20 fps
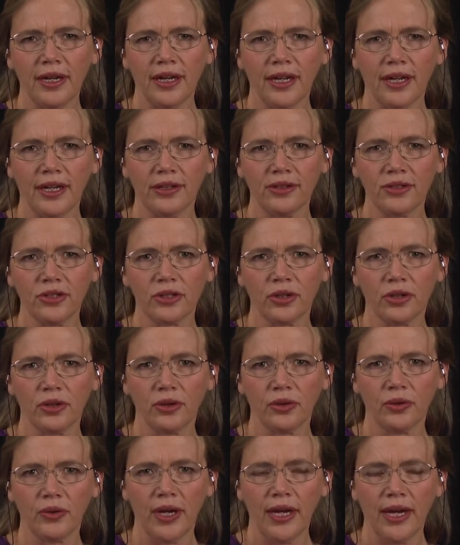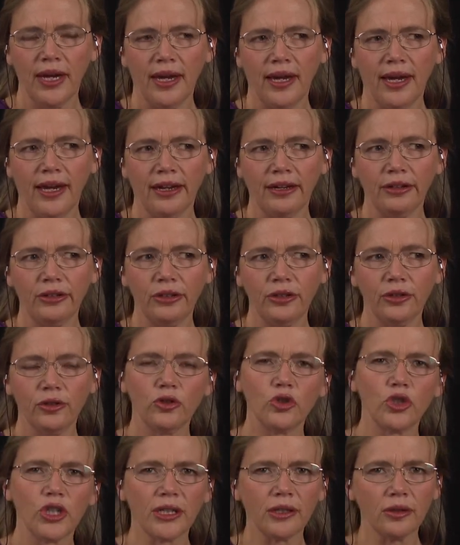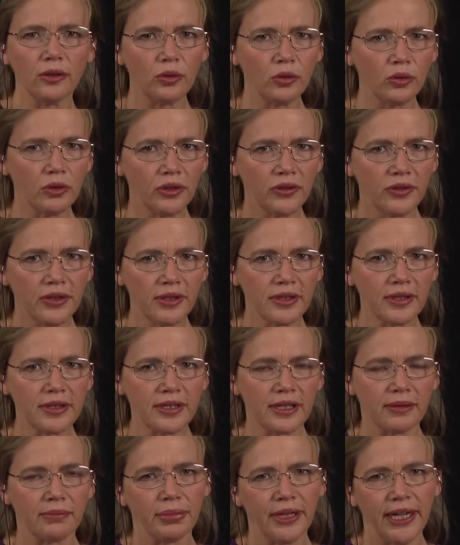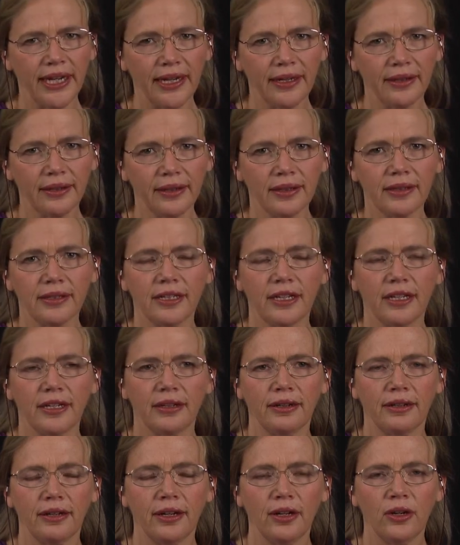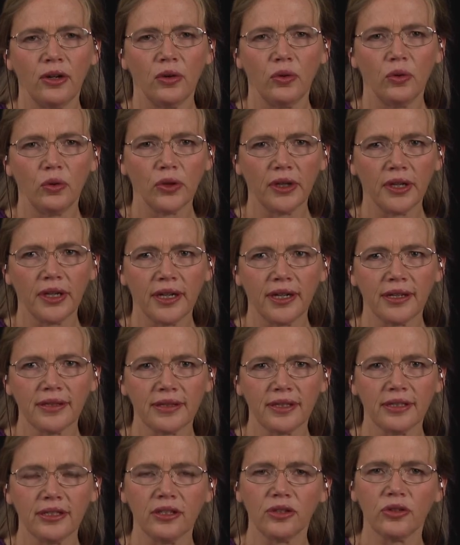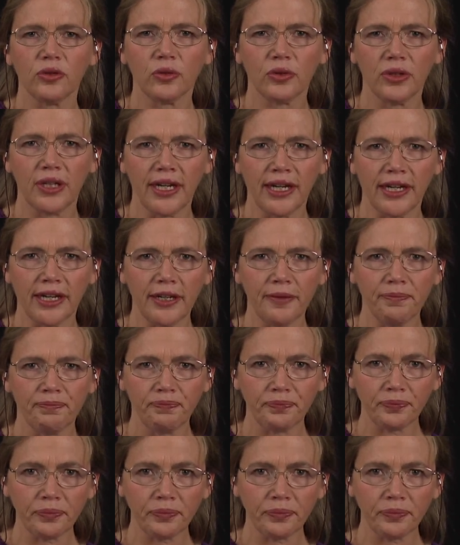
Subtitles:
And so how do you juggle all of this and plan it and organize it in your day?